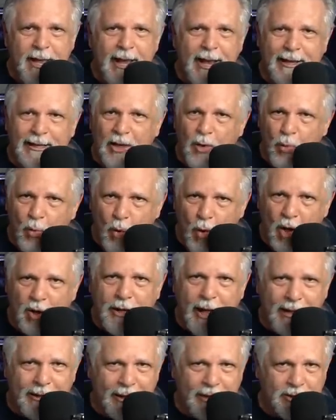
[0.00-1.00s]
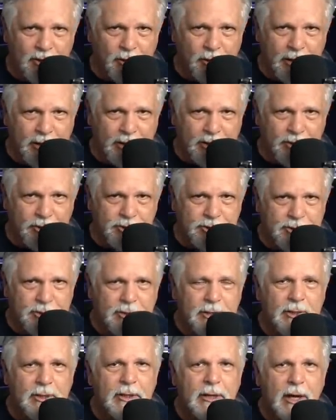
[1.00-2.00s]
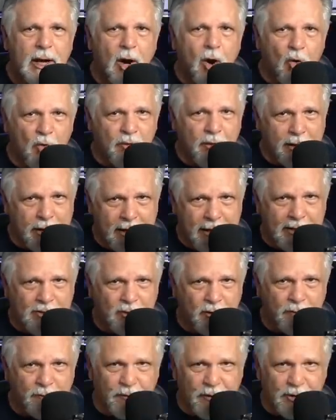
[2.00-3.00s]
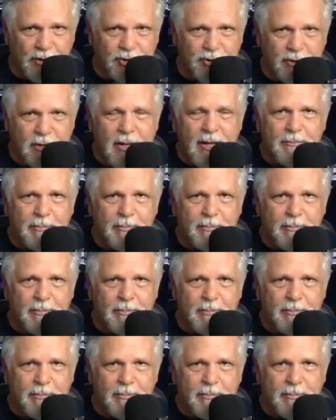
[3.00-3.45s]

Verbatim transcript: and it will not let your heaters overheat your fish.